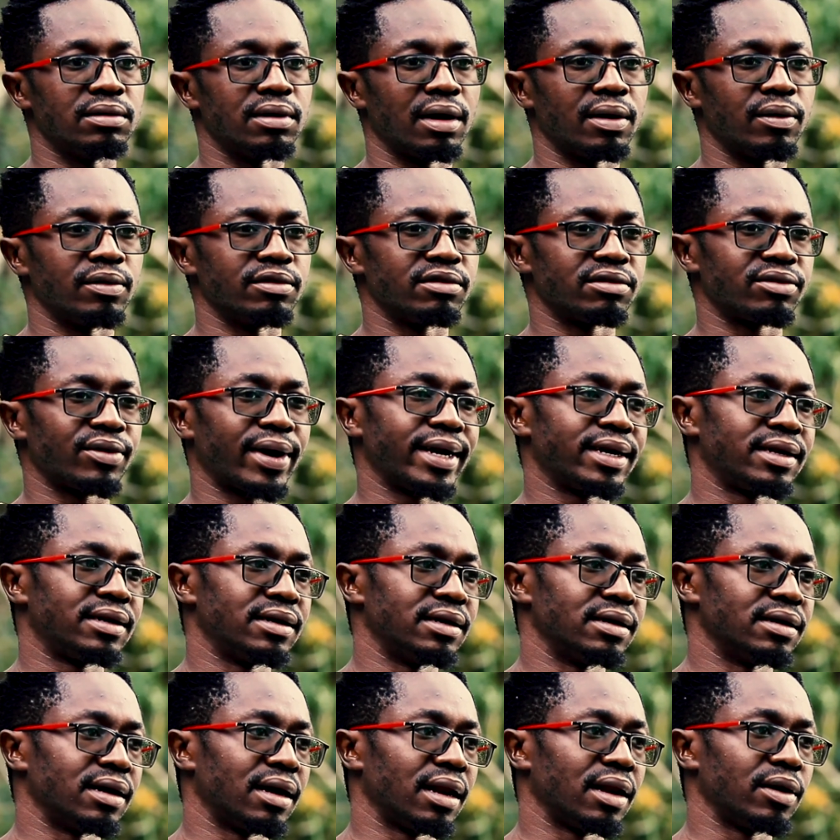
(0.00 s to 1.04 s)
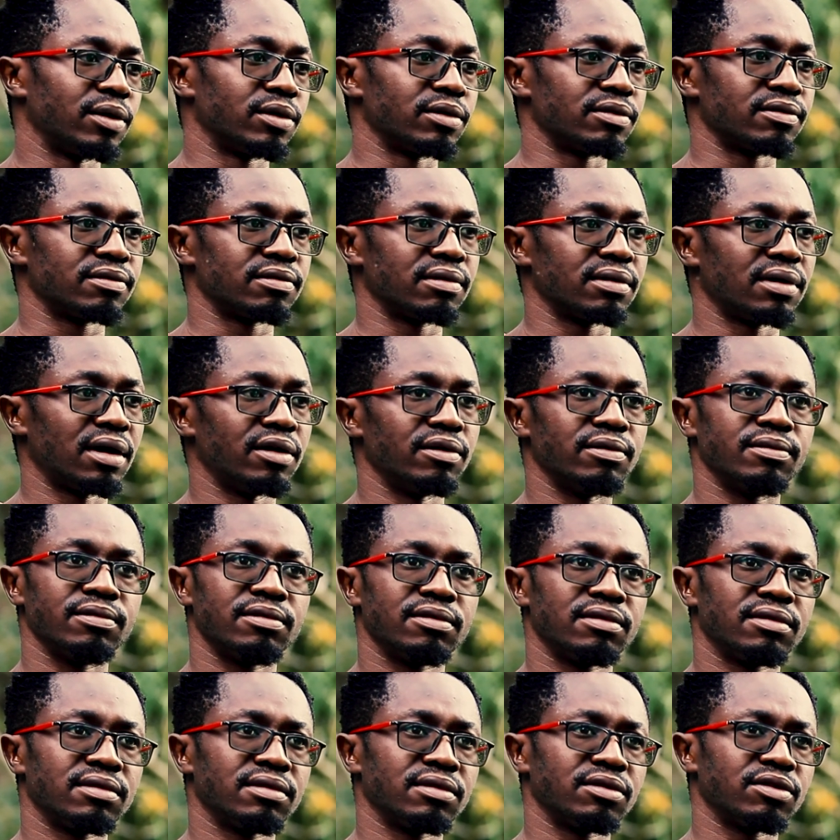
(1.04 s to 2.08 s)
I was writing a lot of
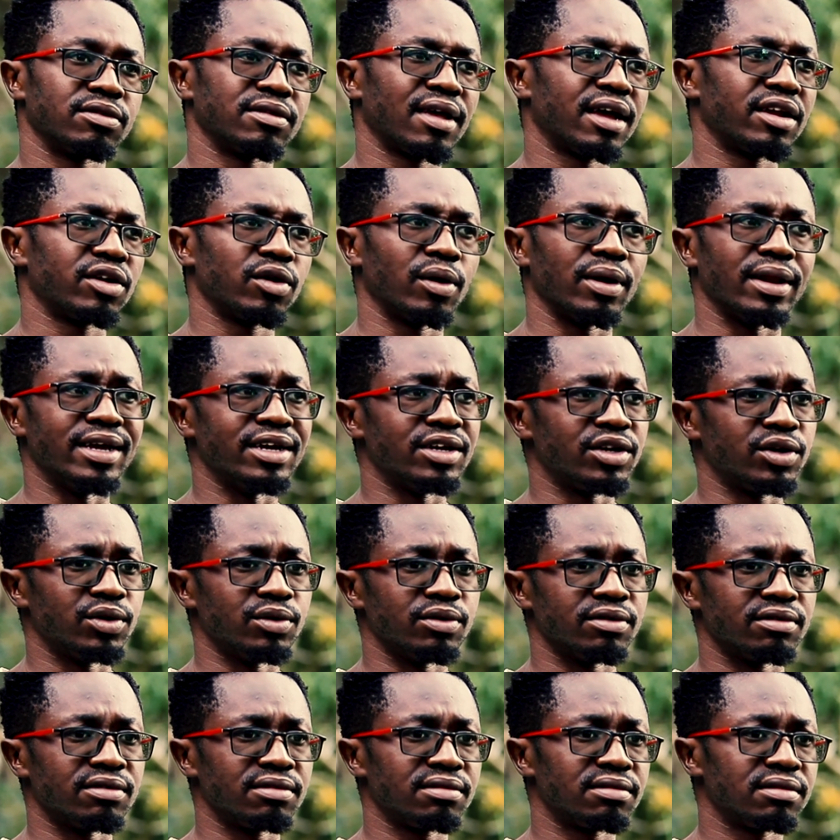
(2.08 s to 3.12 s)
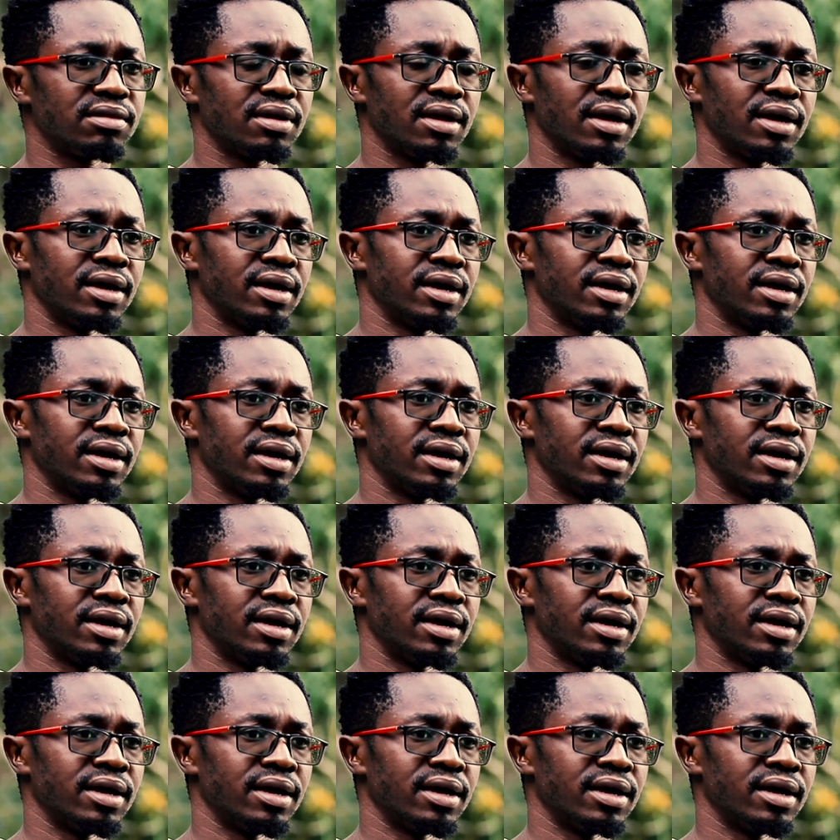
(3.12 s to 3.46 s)
societal issues,